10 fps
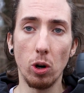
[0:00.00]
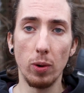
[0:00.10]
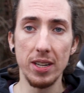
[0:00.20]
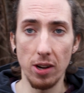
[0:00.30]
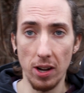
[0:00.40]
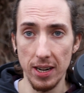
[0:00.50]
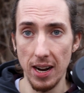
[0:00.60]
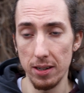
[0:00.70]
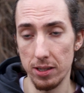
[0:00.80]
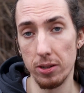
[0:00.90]
always on
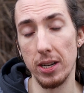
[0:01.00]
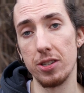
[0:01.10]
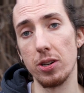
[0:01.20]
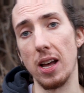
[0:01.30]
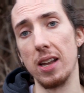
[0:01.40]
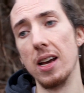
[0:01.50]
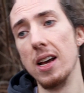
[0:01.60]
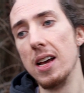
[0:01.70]
there so that you can